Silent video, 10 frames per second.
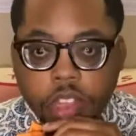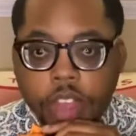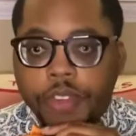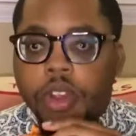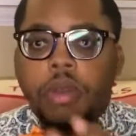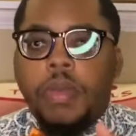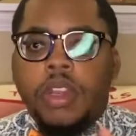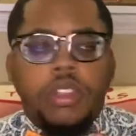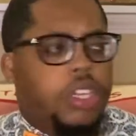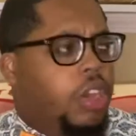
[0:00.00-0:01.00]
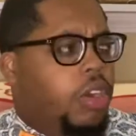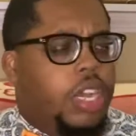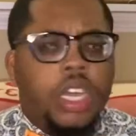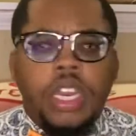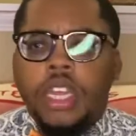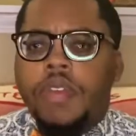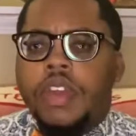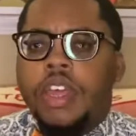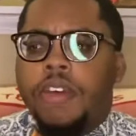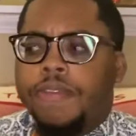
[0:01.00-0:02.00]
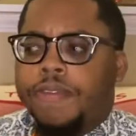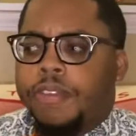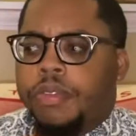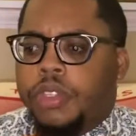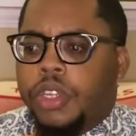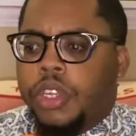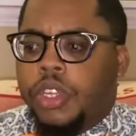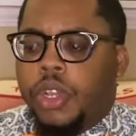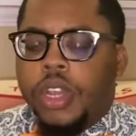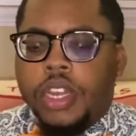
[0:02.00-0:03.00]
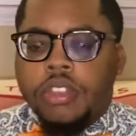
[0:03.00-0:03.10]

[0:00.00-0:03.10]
if you're in the military, even if you're in a